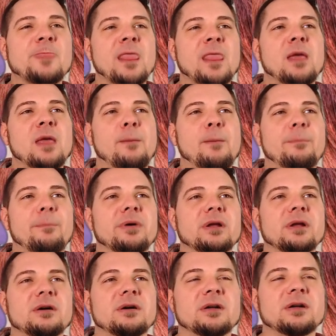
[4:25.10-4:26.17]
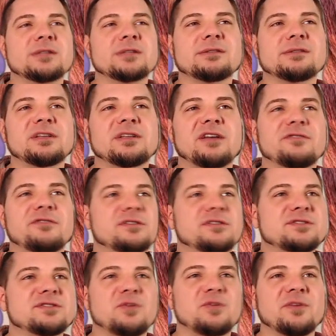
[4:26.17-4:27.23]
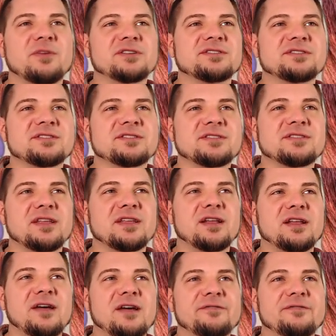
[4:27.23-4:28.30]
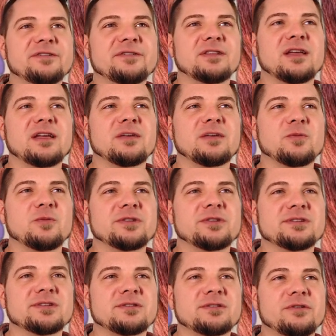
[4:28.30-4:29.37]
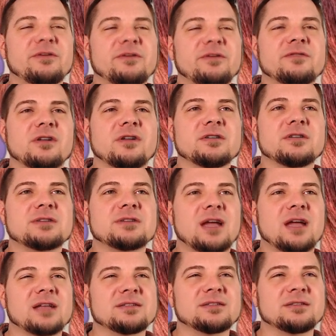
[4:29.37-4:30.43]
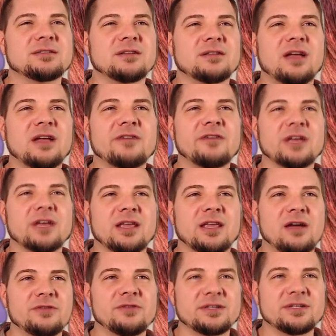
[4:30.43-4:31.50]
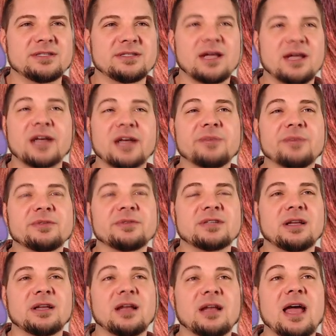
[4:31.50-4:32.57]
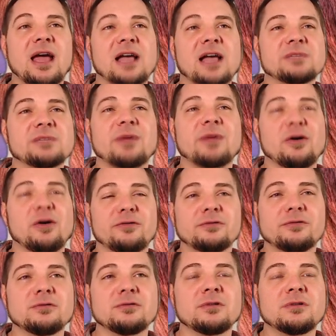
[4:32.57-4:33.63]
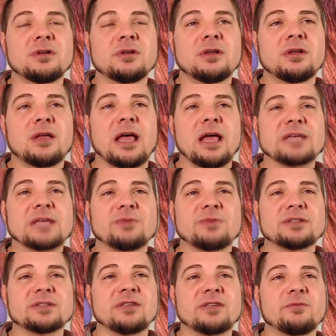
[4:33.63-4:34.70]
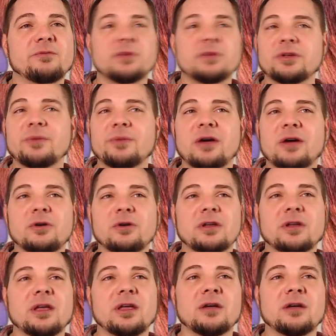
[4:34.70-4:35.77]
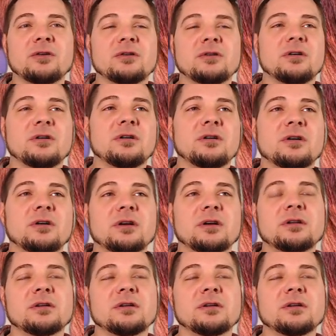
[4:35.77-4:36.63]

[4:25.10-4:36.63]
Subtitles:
But honestly, I've learned so much since then. I feel like with just $35 I can still have an account that's 90% as powerful as my 7 million power account on